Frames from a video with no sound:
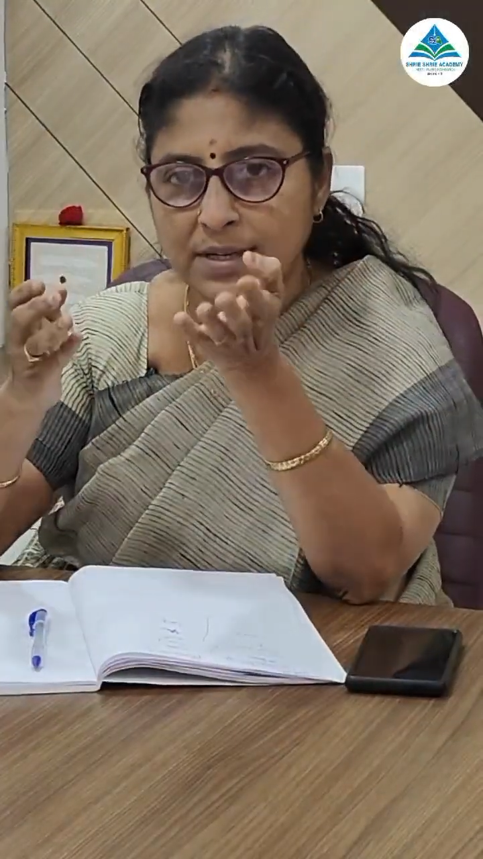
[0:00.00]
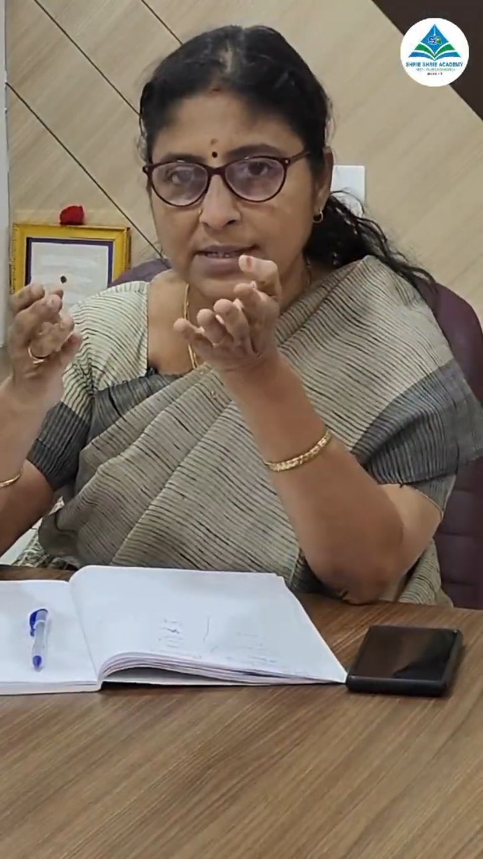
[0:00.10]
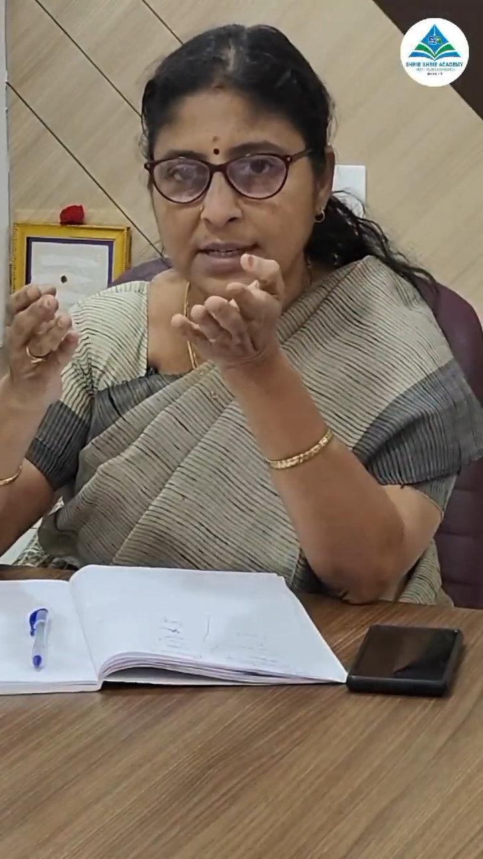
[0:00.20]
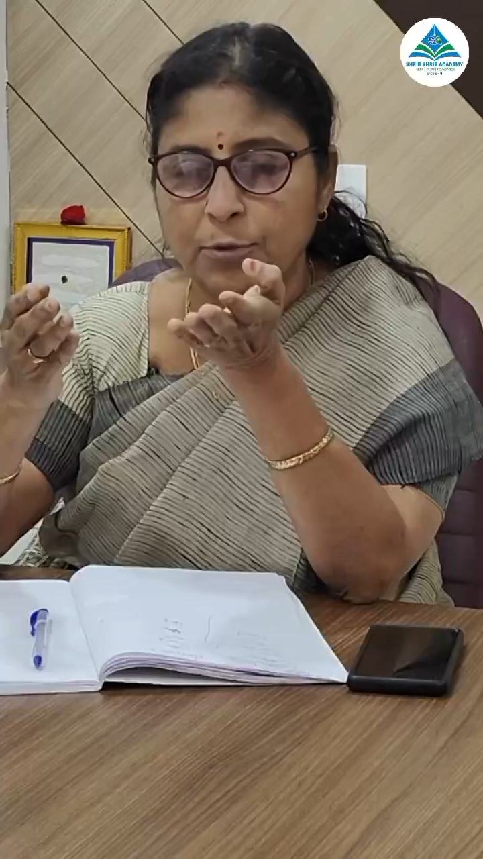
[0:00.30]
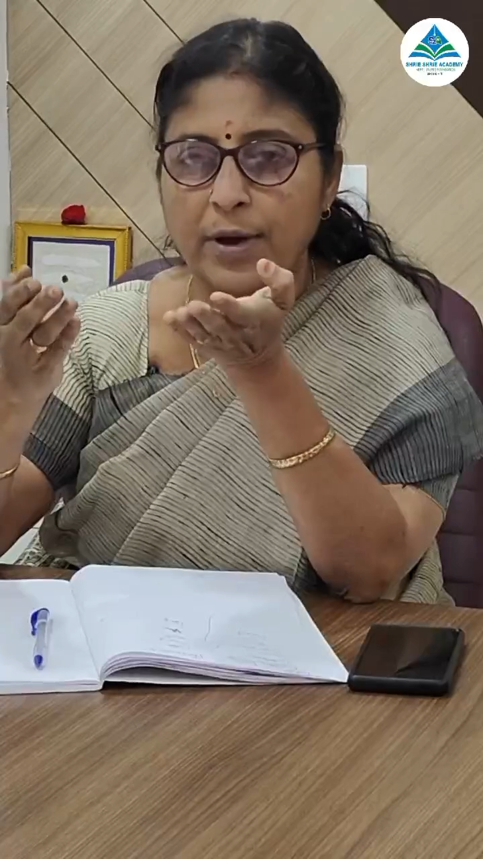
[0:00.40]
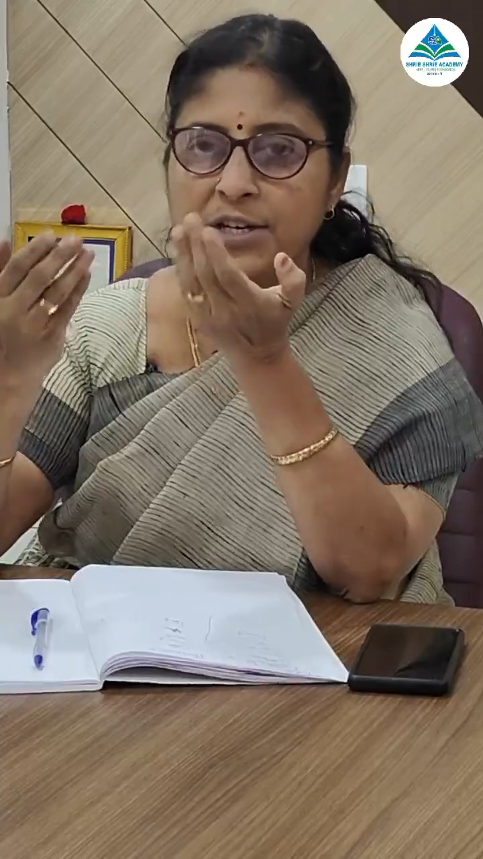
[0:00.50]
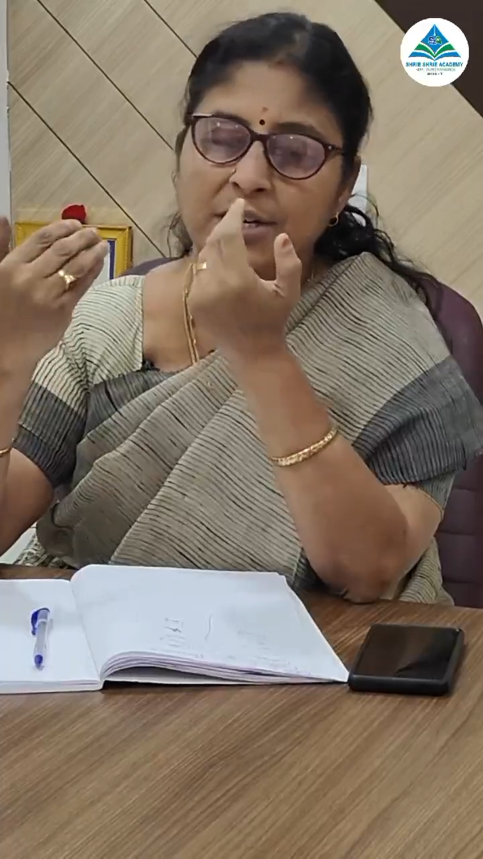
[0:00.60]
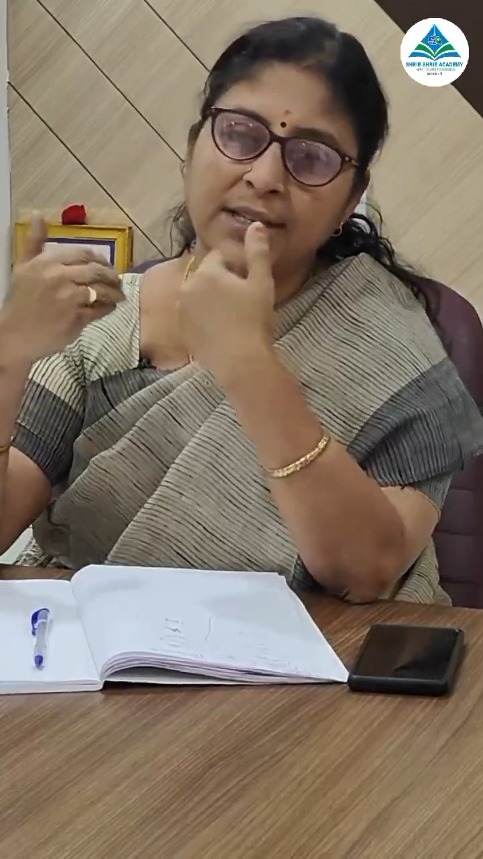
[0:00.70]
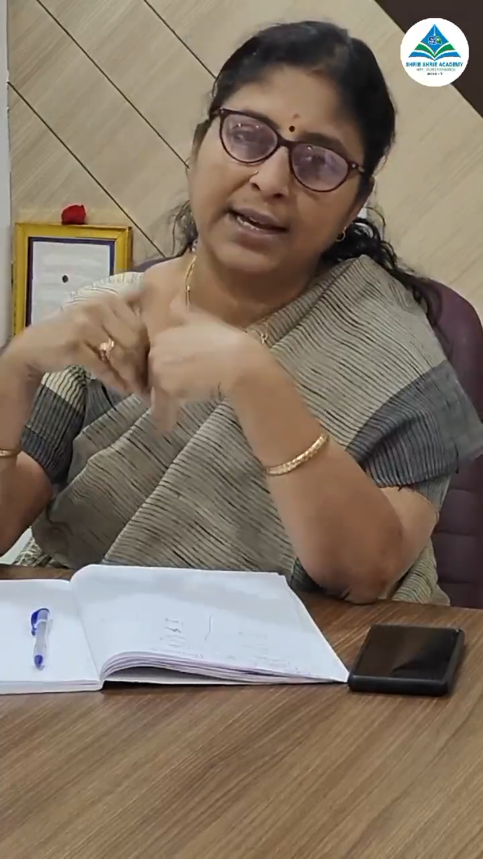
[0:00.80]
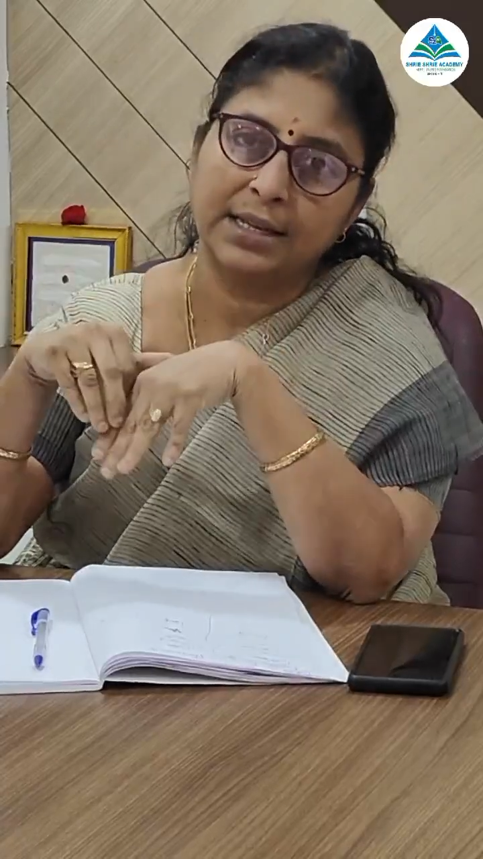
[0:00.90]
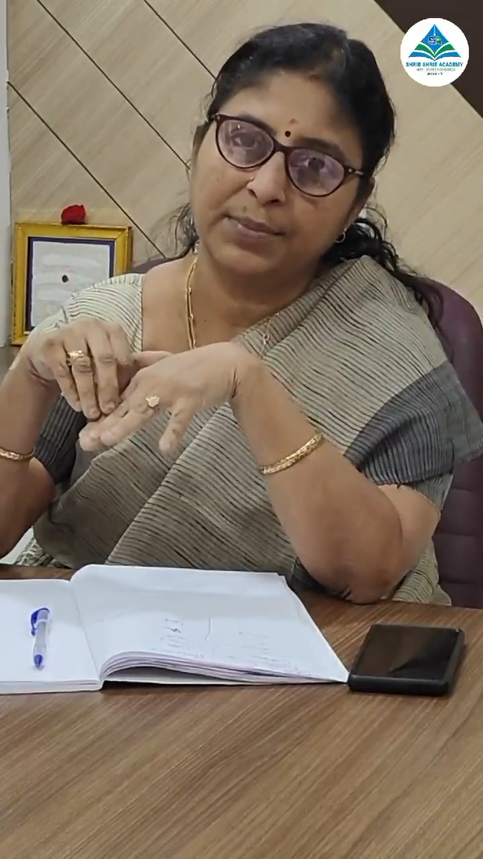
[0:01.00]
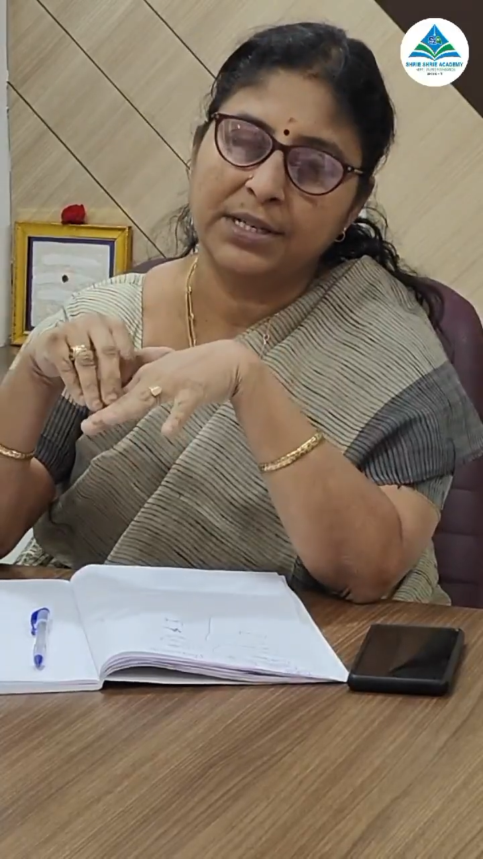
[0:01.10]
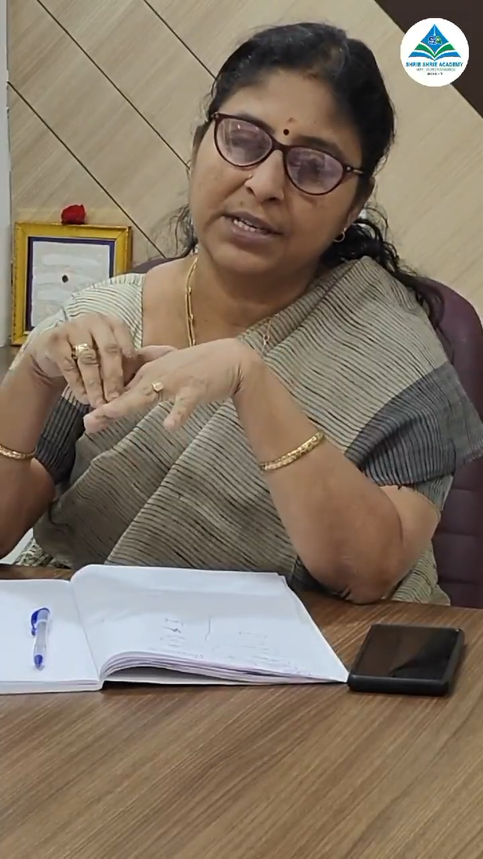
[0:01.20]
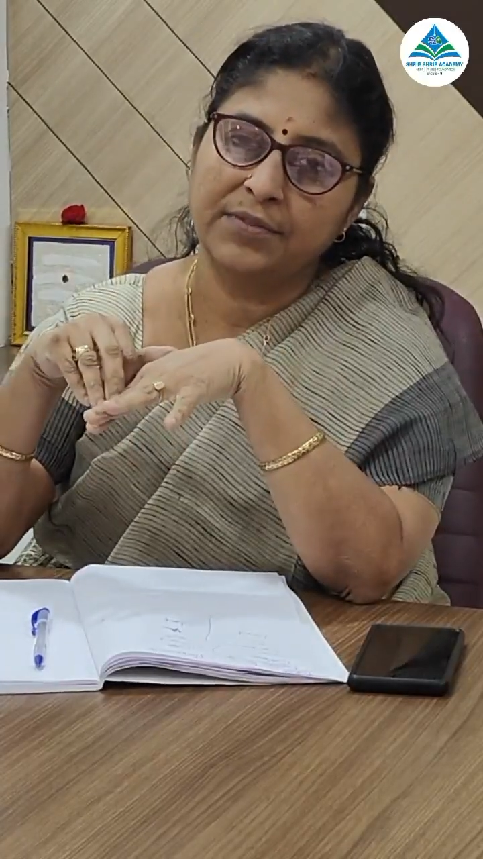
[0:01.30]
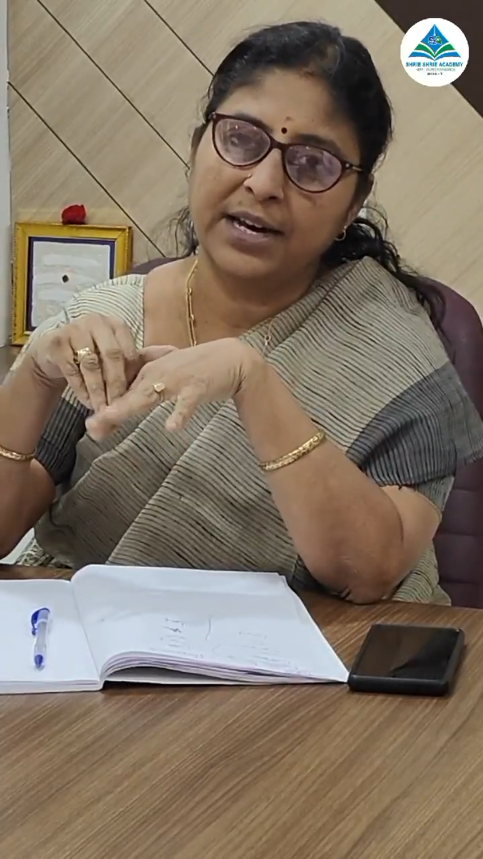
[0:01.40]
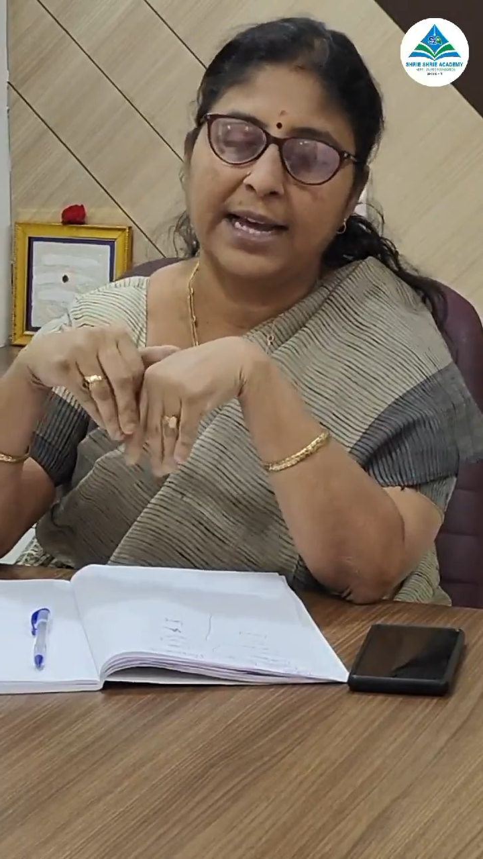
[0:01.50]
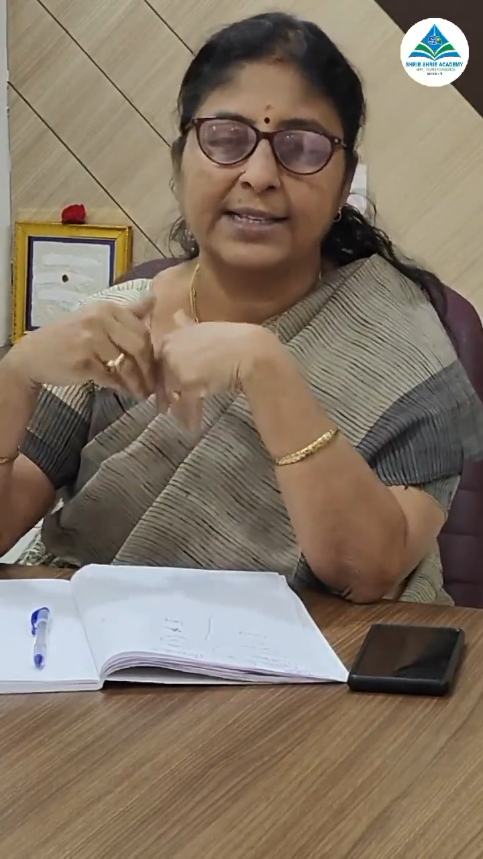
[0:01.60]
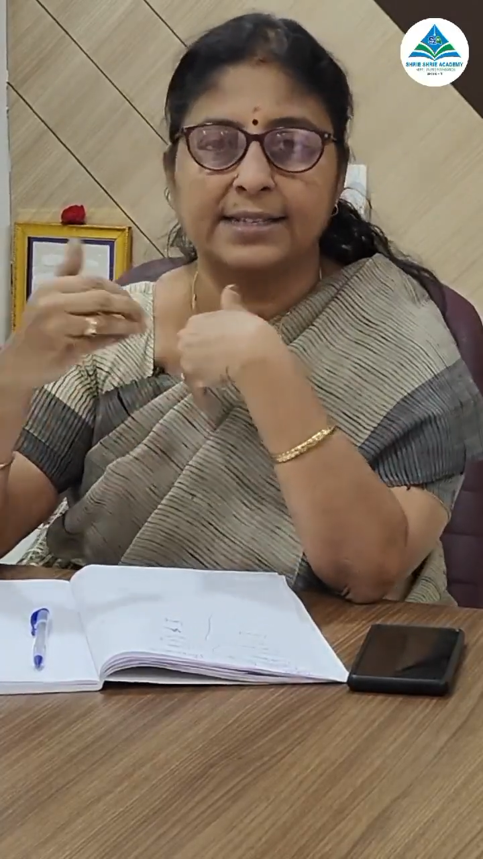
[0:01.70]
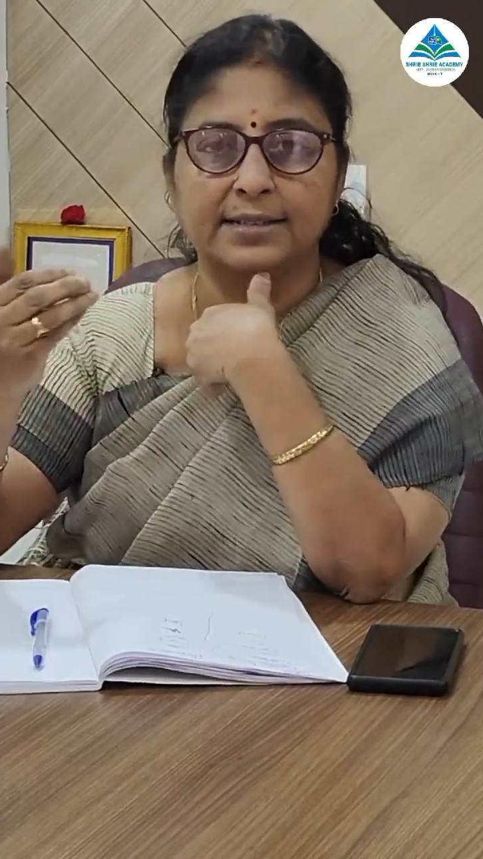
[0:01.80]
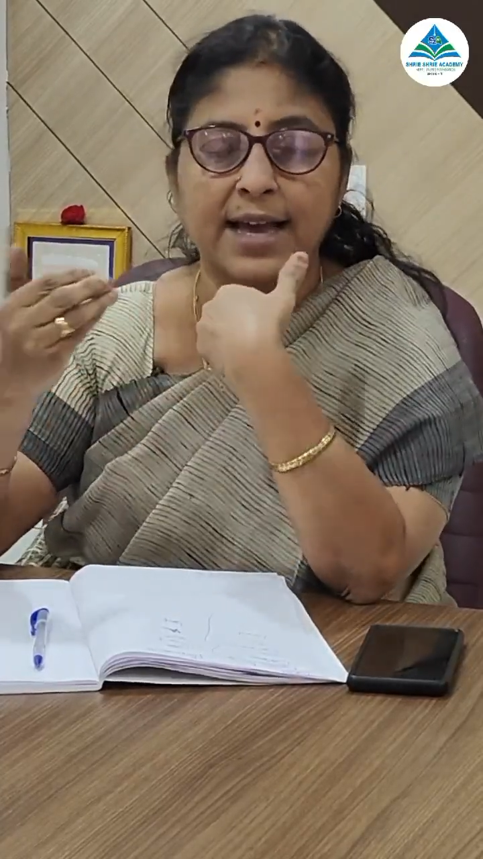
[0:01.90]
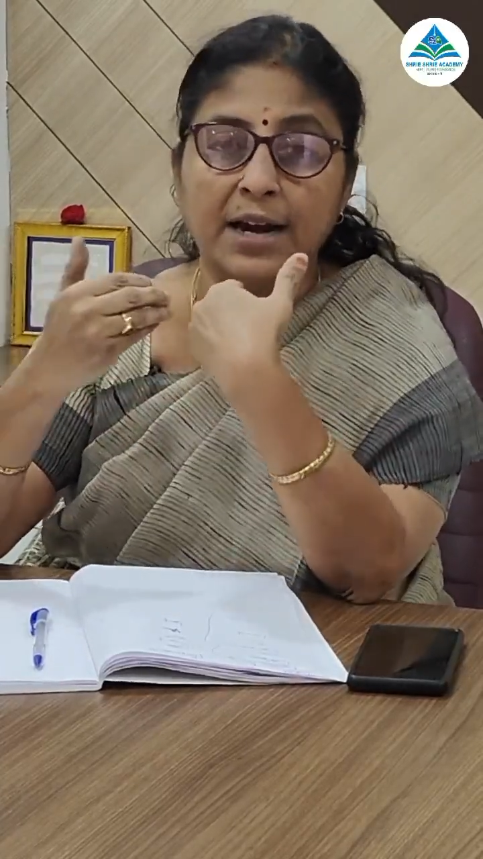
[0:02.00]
person question, the other person will answer.